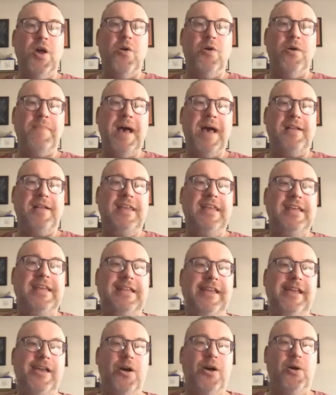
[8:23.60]
about
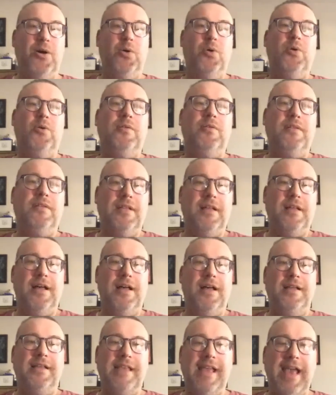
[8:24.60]
Helio
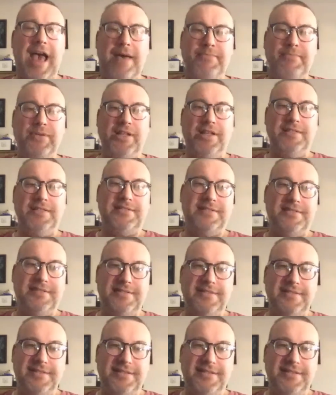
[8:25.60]
uh, Gabulus?